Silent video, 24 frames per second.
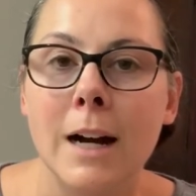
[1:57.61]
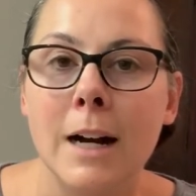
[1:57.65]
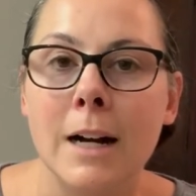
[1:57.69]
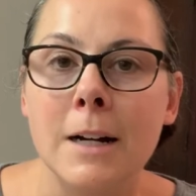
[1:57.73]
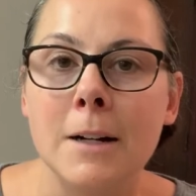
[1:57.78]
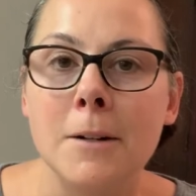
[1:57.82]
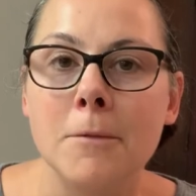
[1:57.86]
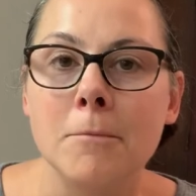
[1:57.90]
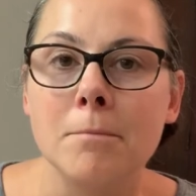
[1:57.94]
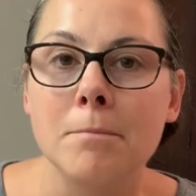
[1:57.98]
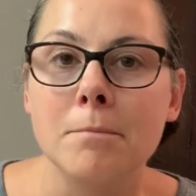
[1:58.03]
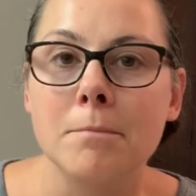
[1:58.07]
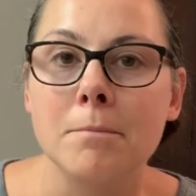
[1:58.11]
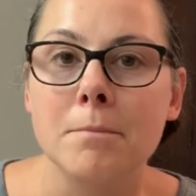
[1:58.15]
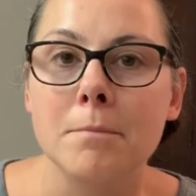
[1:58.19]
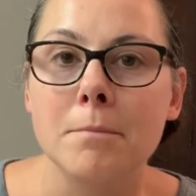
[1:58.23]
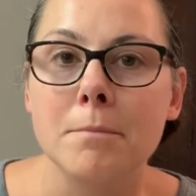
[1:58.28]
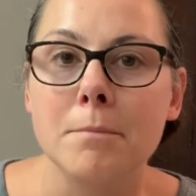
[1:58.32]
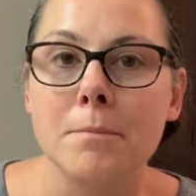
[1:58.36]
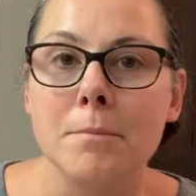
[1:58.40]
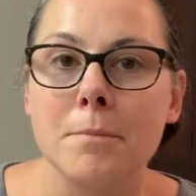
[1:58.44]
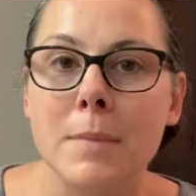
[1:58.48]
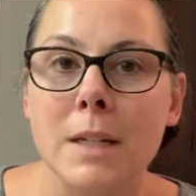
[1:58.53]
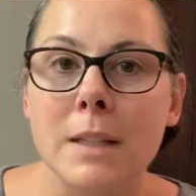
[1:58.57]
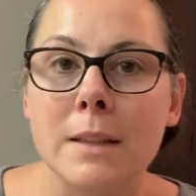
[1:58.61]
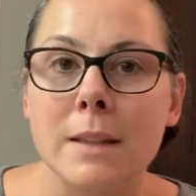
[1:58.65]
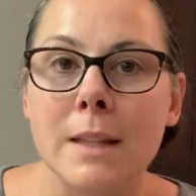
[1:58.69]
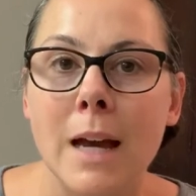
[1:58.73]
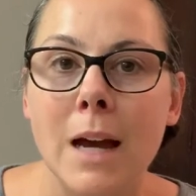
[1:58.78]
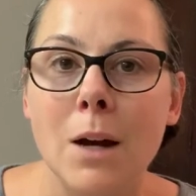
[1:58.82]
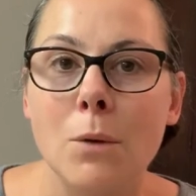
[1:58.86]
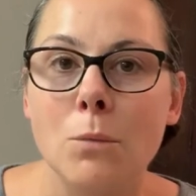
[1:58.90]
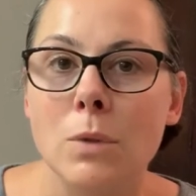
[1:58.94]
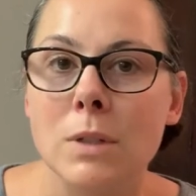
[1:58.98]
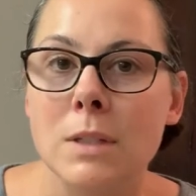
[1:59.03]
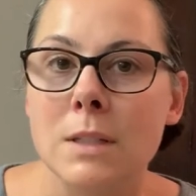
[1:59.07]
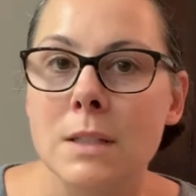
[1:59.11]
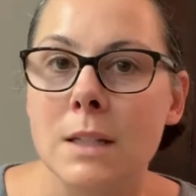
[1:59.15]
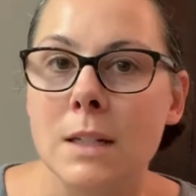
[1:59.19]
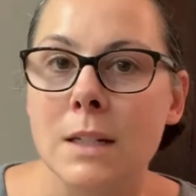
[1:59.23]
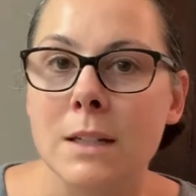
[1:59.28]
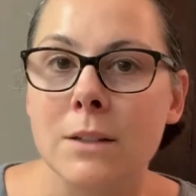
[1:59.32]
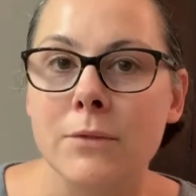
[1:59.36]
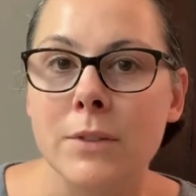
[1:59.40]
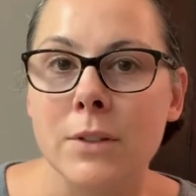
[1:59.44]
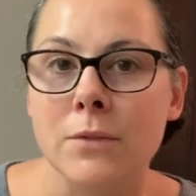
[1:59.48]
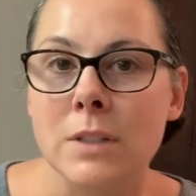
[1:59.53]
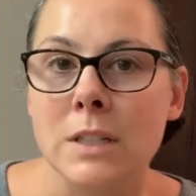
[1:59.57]
Um, But that was
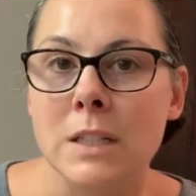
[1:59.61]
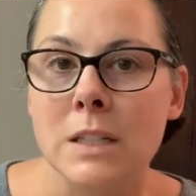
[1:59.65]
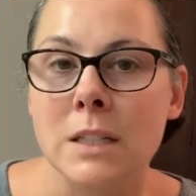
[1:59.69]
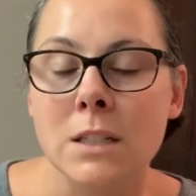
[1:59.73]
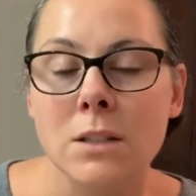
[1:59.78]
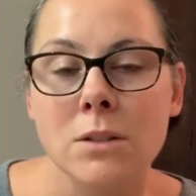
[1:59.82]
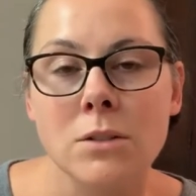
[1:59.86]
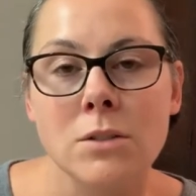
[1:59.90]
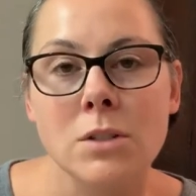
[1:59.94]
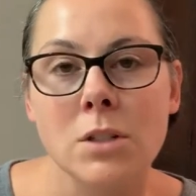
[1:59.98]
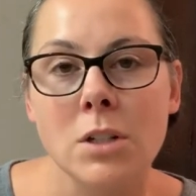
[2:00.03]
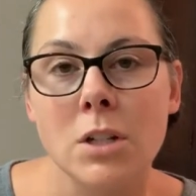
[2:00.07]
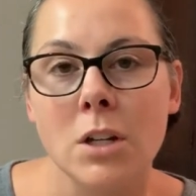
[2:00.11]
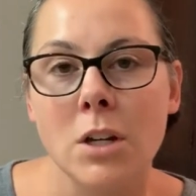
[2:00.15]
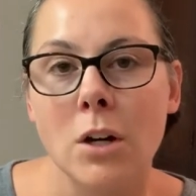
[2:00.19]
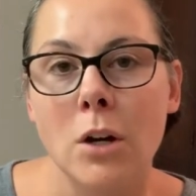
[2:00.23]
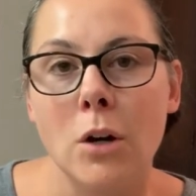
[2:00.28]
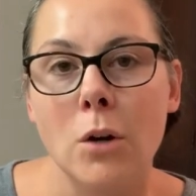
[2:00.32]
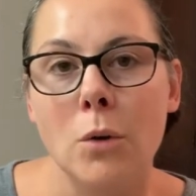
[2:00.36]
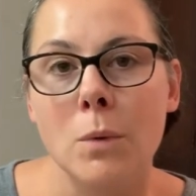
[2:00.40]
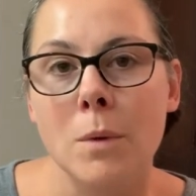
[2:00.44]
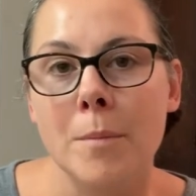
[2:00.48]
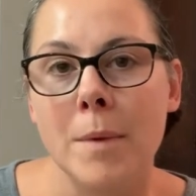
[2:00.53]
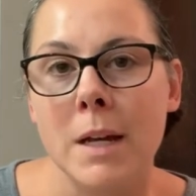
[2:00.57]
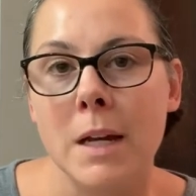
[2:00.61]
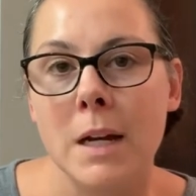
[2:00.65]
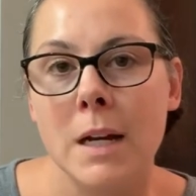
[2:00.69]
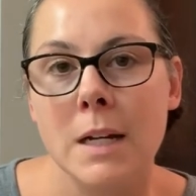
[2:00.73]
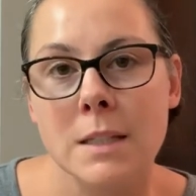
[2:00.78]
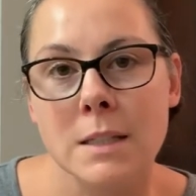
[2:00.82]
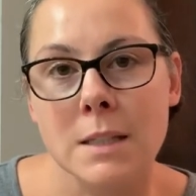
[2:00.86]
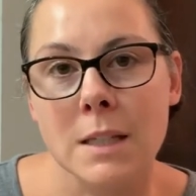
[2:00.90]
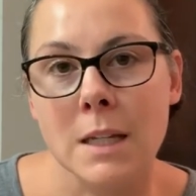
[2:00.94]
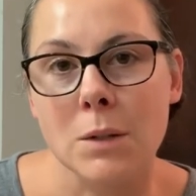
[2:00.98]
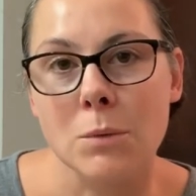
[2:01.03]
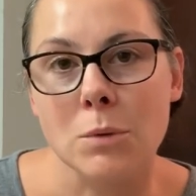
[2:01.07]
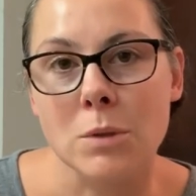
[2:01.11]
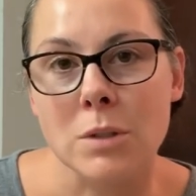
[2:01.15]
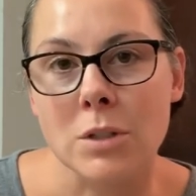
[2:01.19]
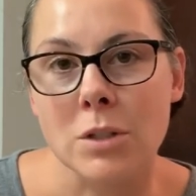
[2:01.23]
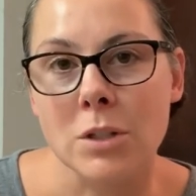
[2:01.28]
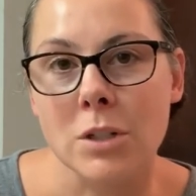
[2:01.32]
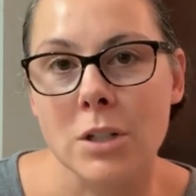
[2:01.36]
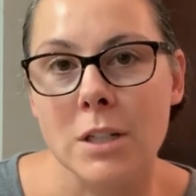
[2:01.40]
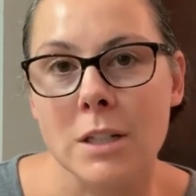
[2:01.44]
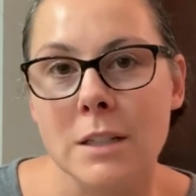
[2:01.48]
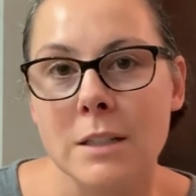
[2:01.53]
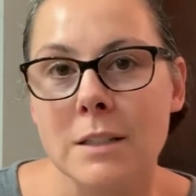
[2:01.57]
like fifteen years ago when my eyesight was
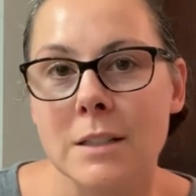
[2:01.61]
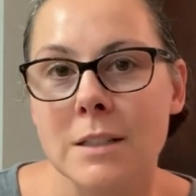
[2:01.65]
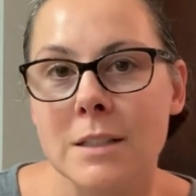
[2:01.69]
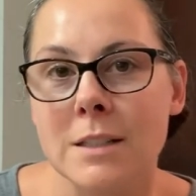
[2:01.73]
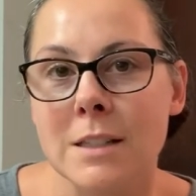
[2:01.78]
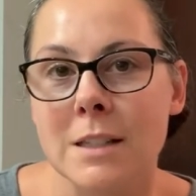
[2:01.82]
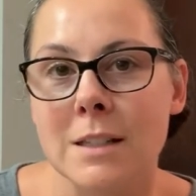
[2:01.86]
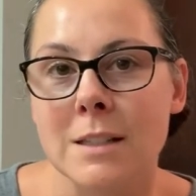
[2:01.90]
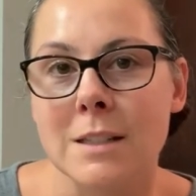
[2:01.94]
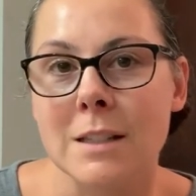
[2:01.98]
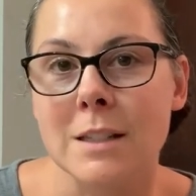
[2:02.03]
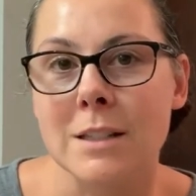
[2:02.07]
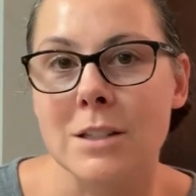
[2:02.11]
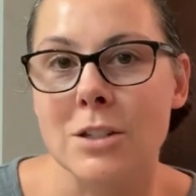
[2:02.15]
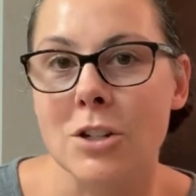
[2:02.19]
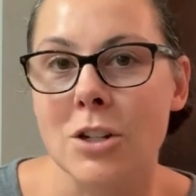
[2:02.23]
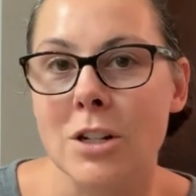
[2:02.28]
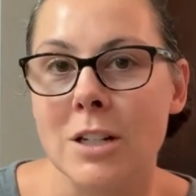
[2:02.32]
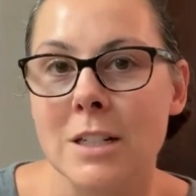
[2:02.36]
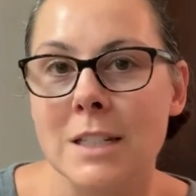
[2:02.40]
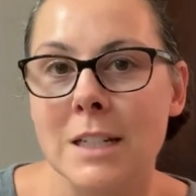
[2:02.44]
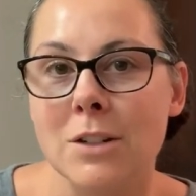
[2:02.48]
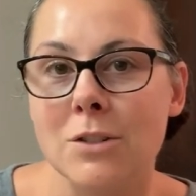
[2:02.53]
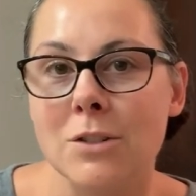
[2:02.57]
good. Since it's gone